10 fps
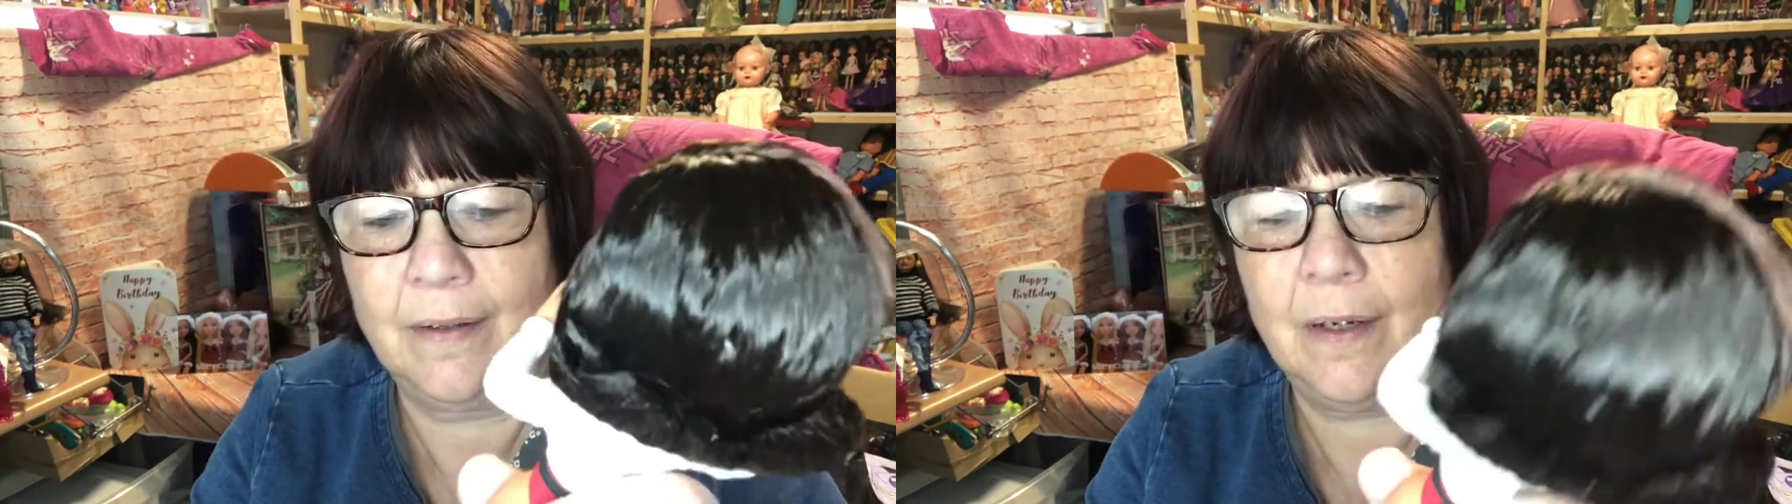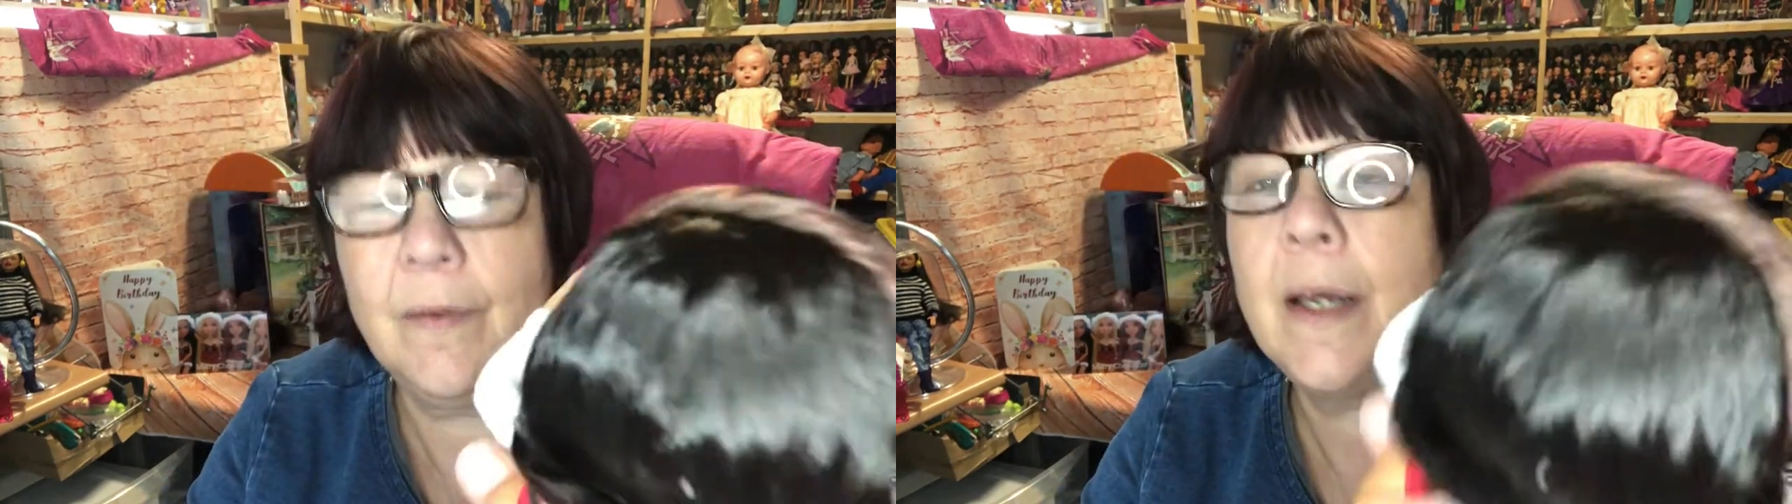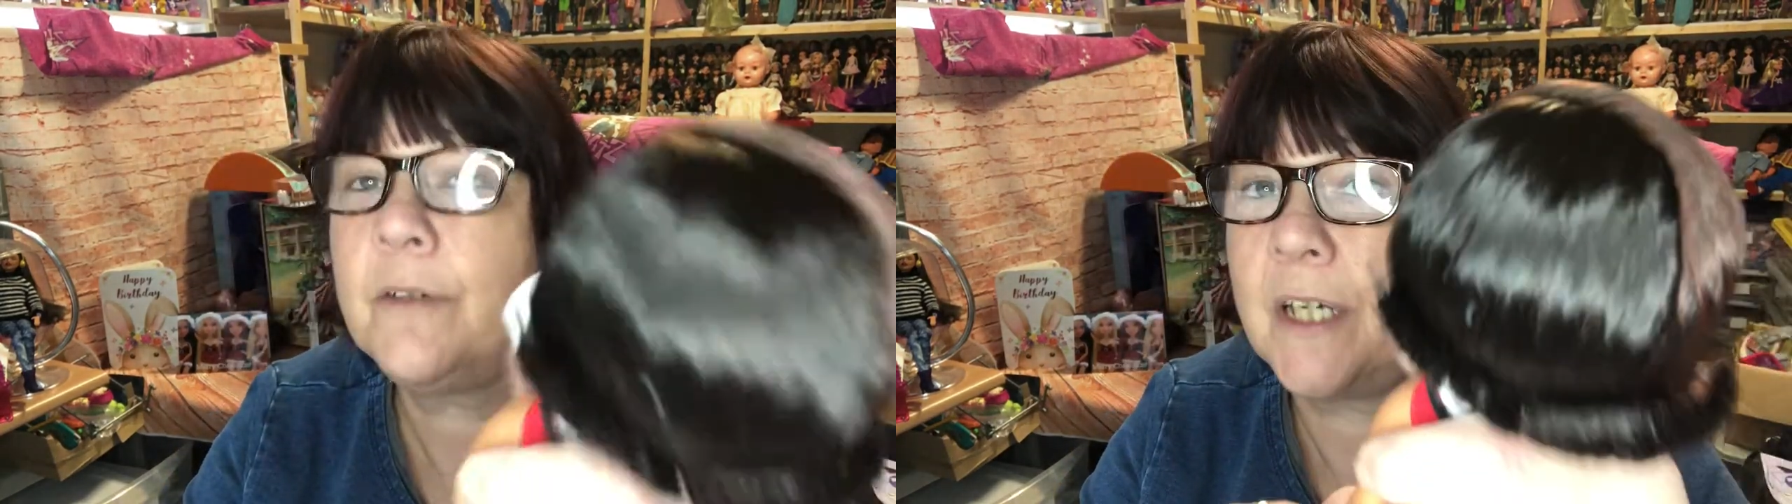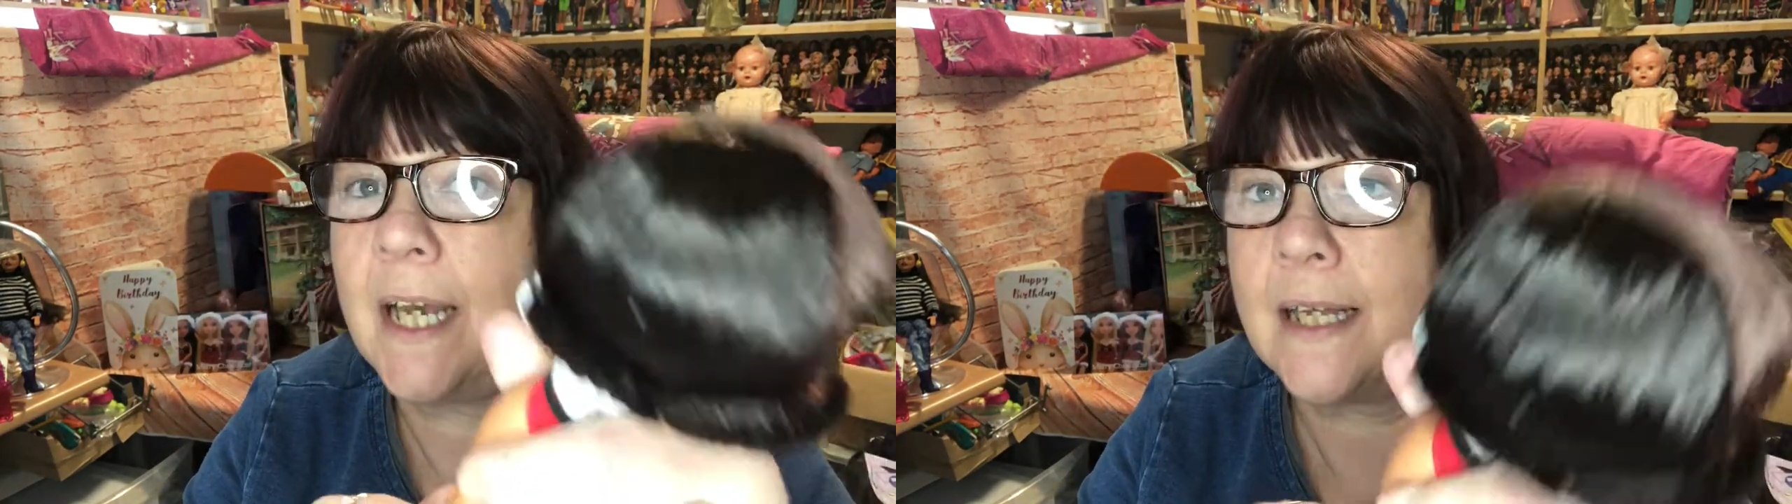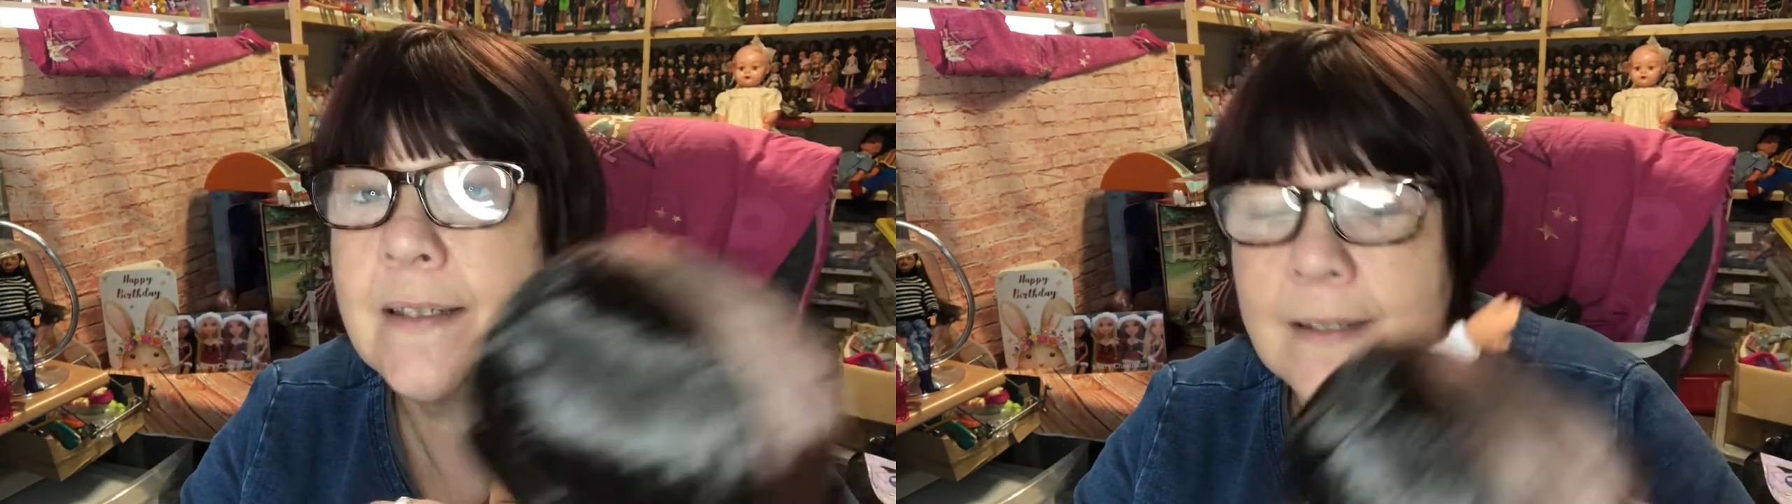Oh no, she
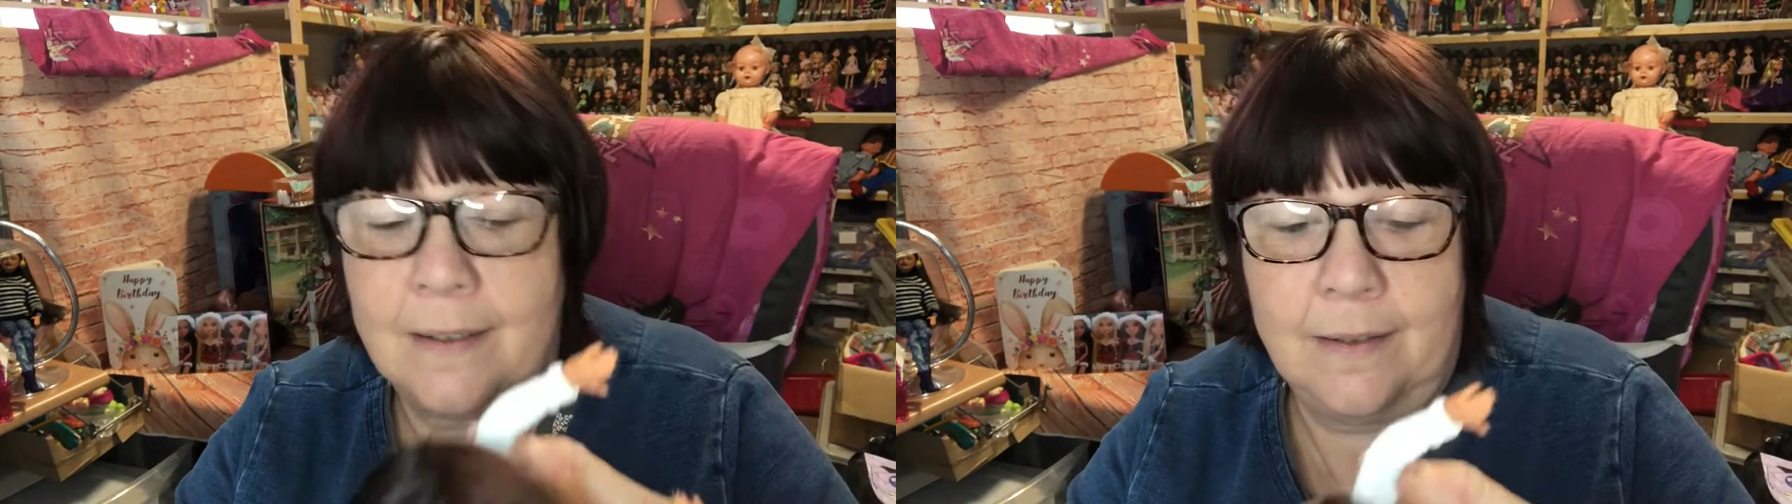has.